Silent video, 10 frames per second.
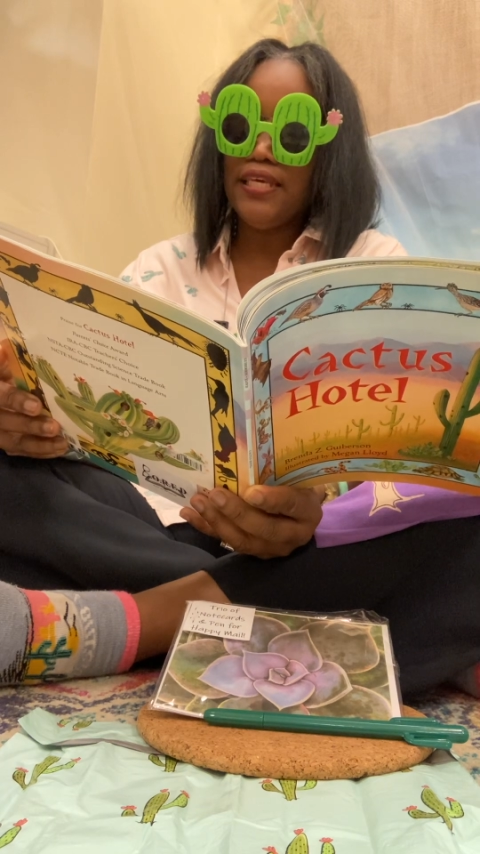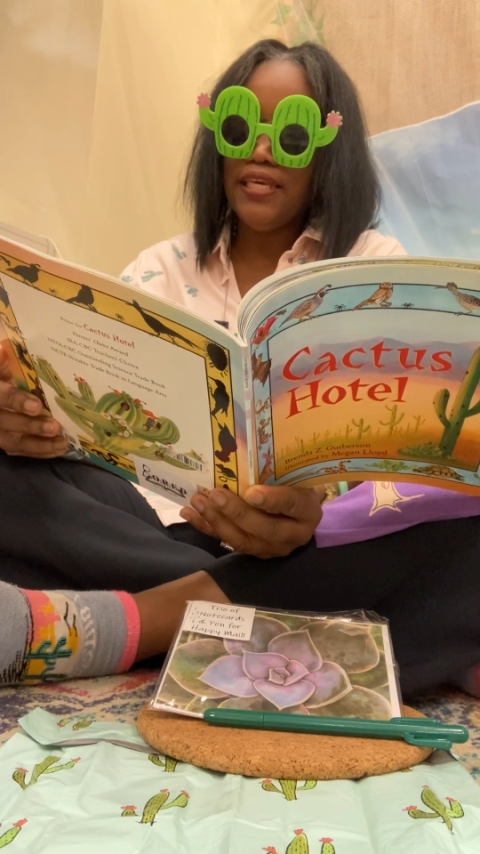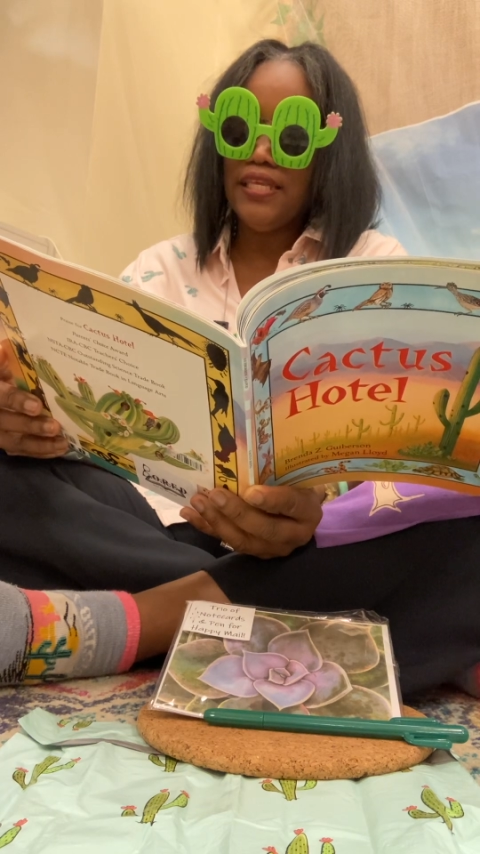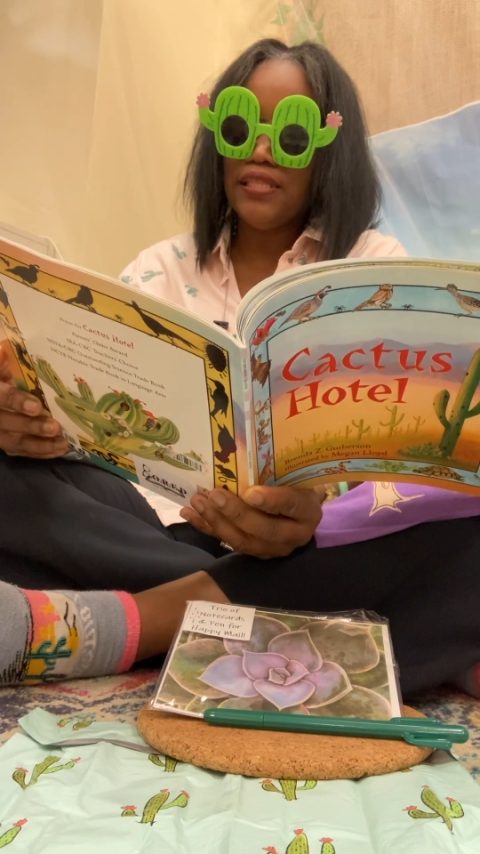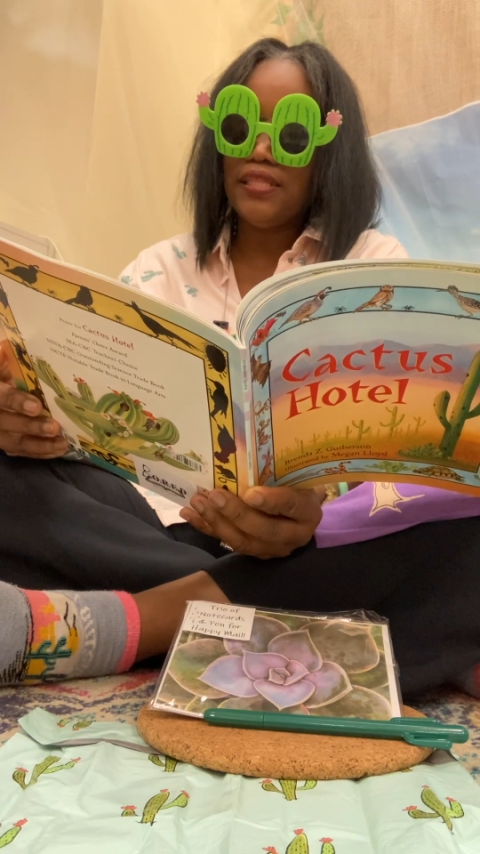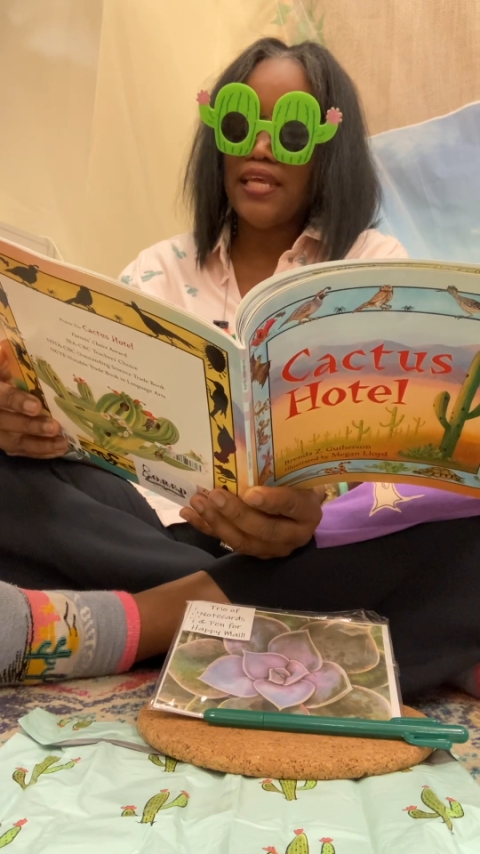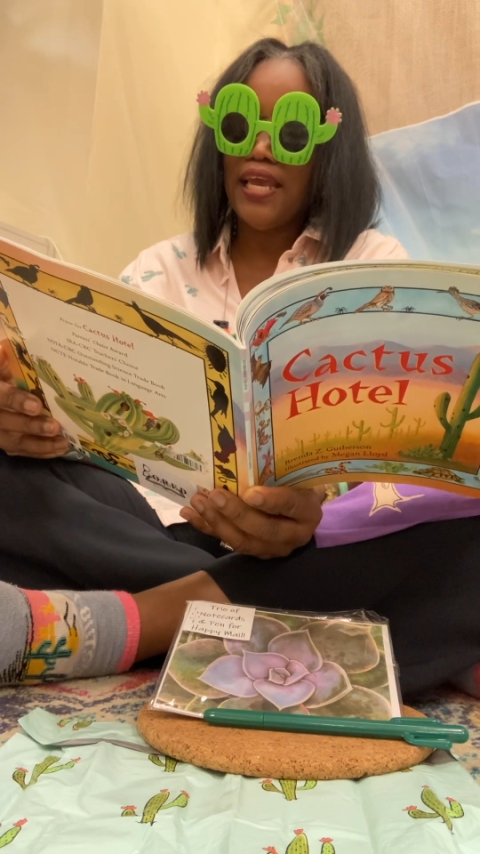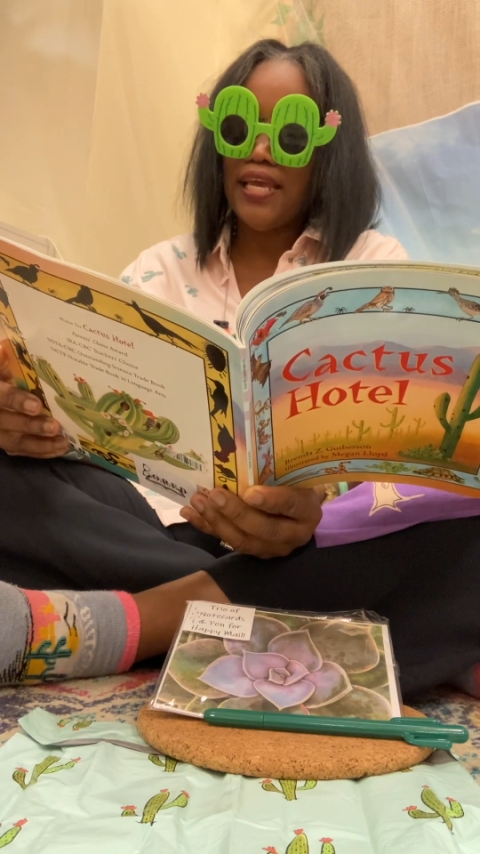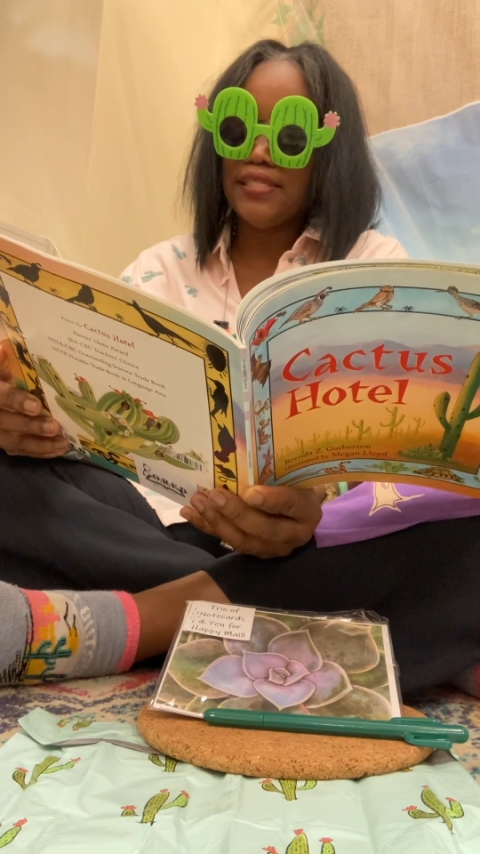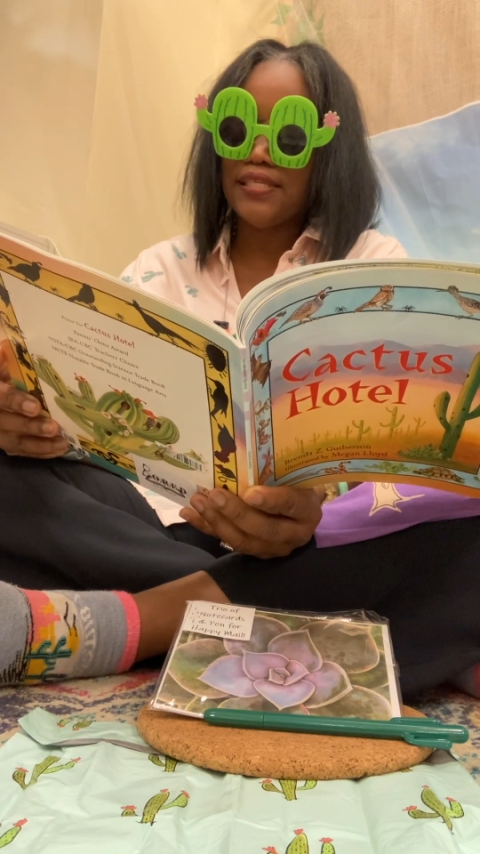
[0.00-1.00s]
eat the
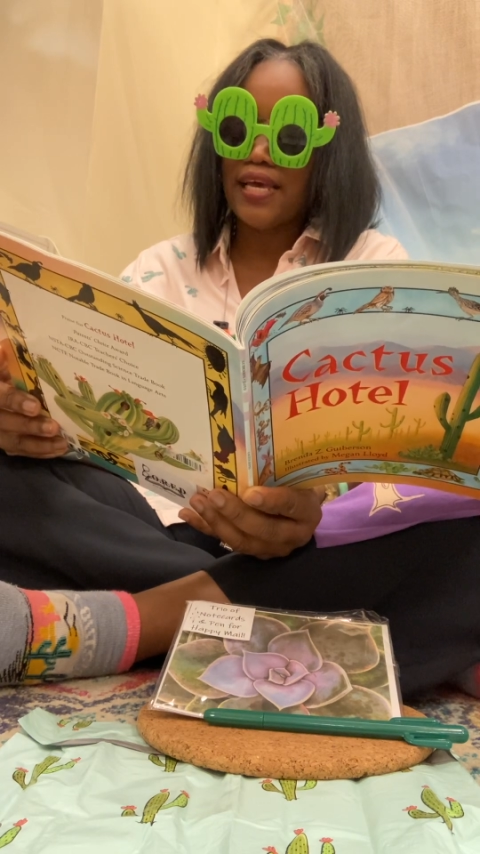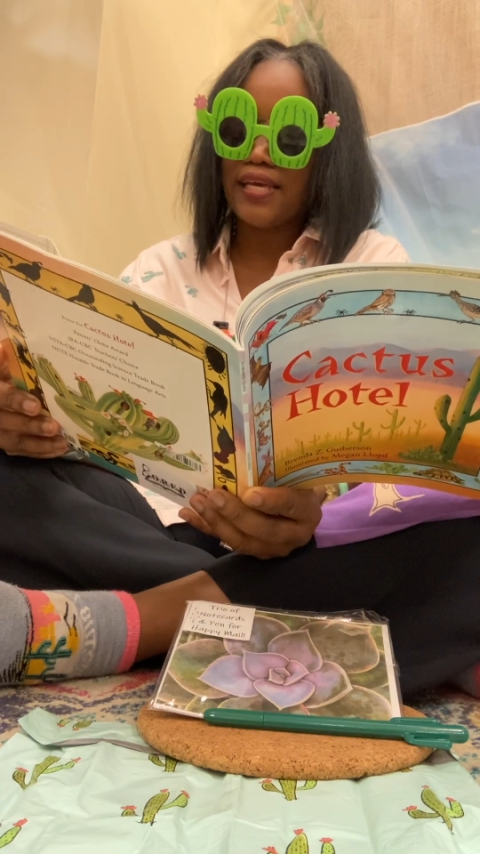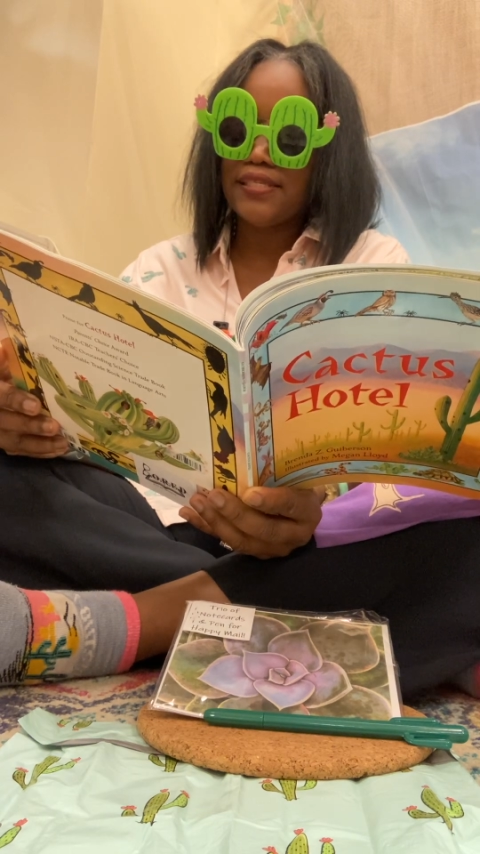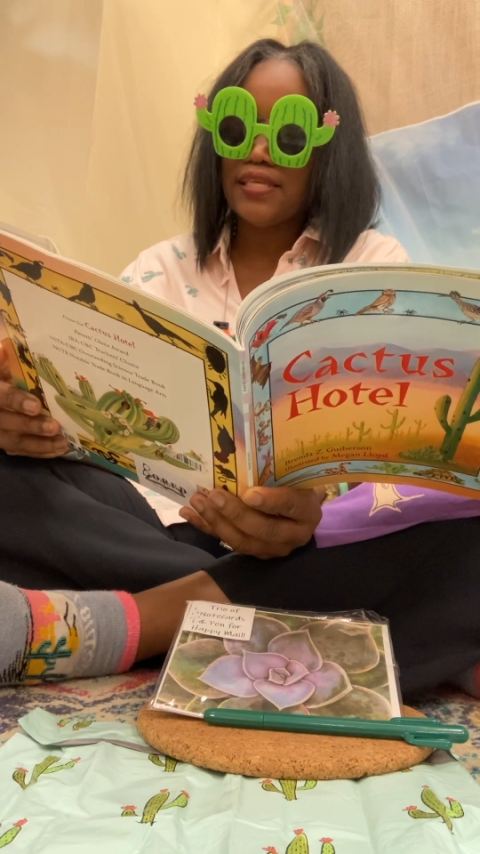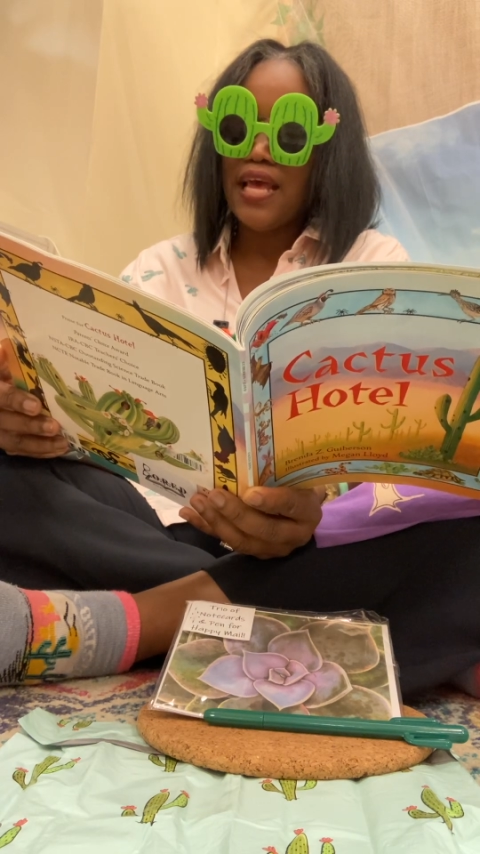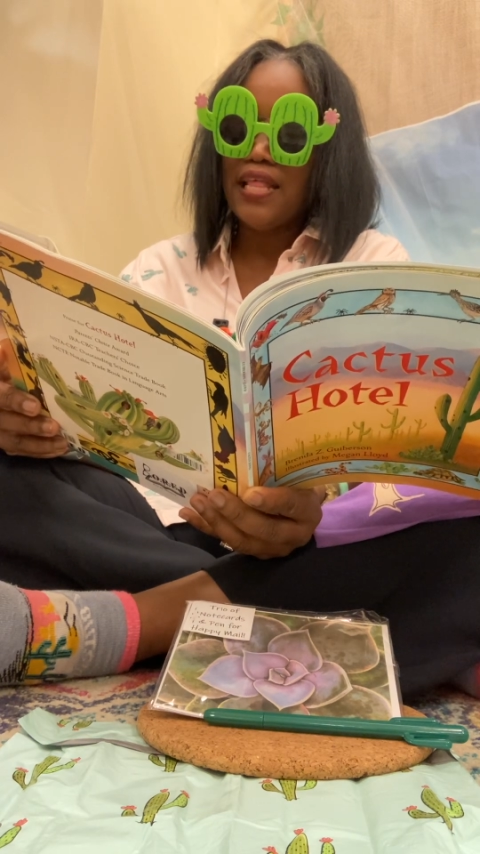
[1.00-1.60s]
insects